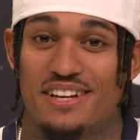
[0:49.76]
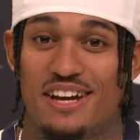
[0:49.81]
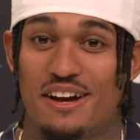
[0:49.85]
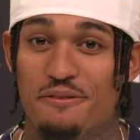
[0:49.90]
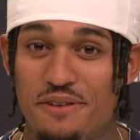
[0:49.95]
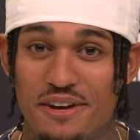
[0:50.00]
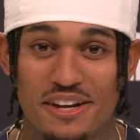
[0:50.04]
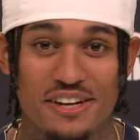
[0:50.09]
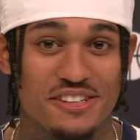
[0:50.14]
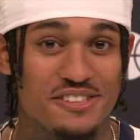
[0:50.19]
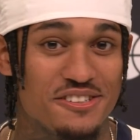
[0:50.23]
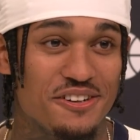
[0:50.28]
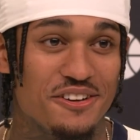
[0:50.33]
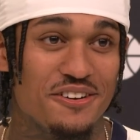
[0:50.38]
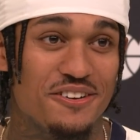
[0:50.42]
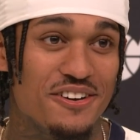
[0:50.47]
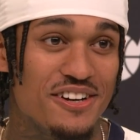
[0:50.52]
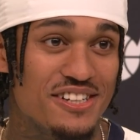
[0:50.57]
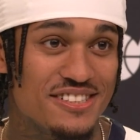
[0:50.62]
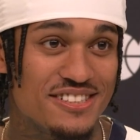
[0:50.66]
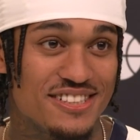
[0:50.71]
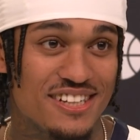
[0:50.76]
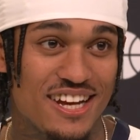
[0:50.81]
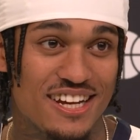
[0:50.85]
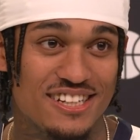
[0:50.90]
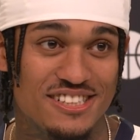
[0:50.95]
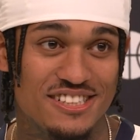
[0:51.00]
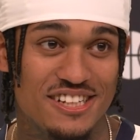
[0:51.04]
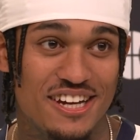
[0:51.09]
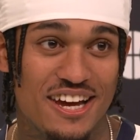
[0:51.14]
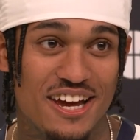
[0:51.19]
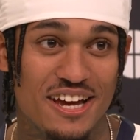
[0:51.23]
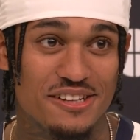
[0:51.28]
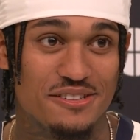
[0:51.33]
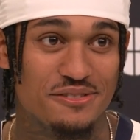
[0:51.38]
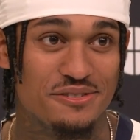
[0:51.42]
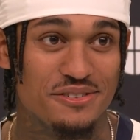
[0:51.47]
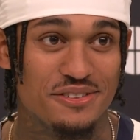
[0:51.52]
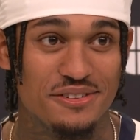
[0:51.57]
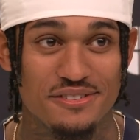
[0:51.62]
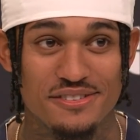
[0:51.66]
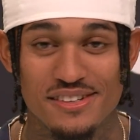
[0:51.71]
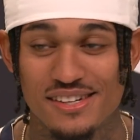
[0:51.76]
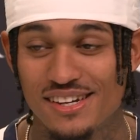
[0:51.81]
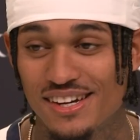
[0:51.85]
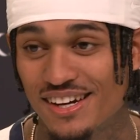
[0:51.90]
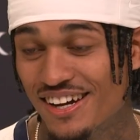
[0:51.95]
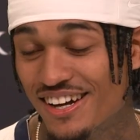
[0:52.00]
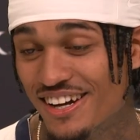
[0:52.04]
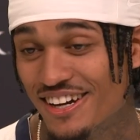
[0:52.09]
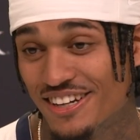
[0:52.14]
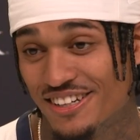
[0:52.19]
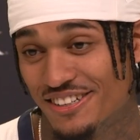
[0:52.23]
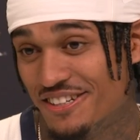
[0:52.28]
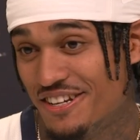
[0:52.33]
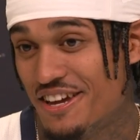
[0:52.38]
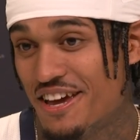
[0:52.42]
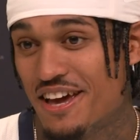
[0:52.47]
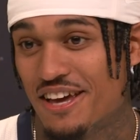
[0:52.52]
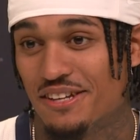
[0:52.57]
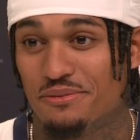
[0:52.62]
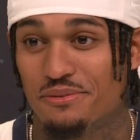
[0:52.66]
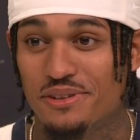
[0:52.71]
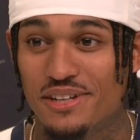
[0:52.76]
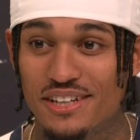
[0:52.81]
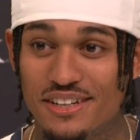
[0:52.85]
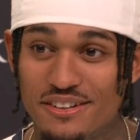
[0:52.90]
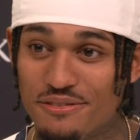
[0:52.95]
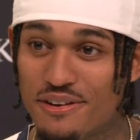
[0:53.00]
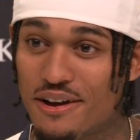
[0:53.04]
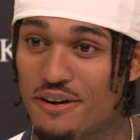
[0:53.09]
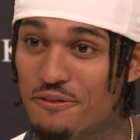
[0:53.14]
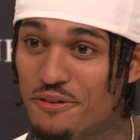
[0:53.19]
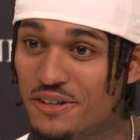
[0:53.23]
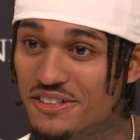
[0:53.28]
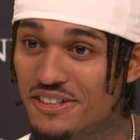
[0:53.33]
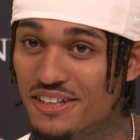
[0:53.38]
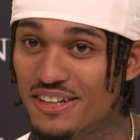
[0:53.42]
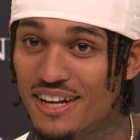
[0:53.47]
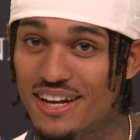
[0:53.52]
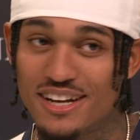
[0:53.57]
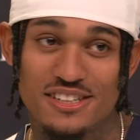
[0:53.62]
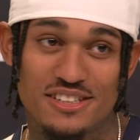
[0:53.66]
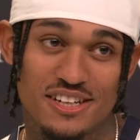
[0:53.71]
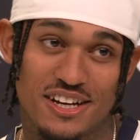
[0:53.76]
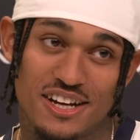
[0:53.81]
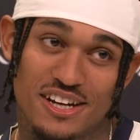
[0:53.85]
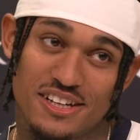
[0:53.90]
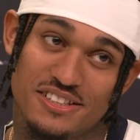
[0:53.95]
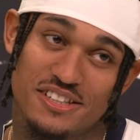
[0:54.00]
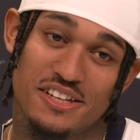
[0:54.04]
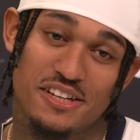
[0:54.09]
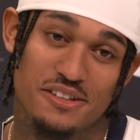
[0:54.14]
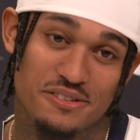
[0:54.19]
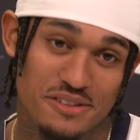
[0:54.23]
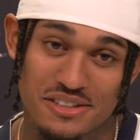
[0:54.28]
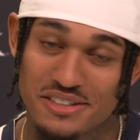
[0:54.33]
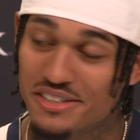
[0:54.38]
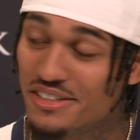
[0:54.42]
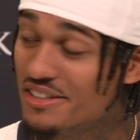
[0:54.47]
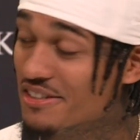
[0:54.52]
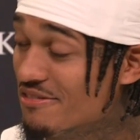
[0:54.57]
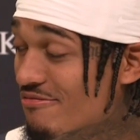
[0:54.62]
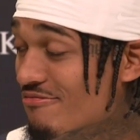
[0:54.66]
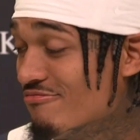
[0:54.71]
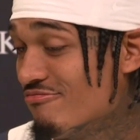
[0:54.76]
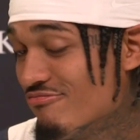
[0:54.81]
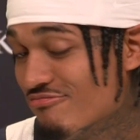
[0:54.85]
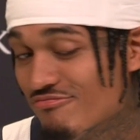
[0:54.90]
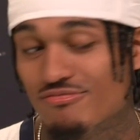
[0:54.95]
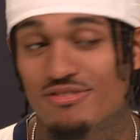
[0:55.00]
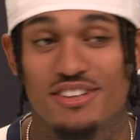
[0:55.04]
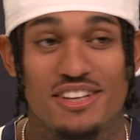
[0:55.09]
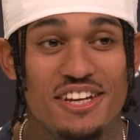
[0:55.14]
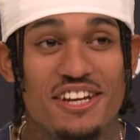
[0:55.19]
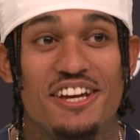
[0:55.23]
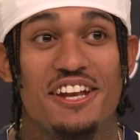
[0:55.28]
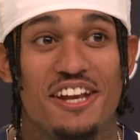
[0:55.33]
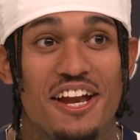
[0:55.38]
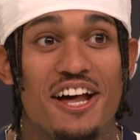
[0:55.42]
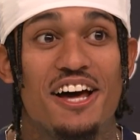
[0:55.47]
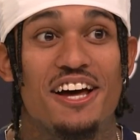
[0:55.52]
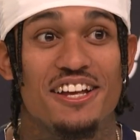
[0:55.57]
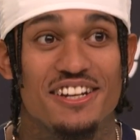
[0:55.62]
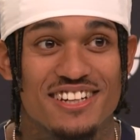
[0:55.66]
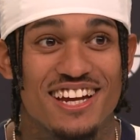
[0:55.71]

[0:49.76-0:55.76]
I'm gonna answer the questions like she asked me. She asked me if I went to a lot of jazz games. I said, "Yeah, like."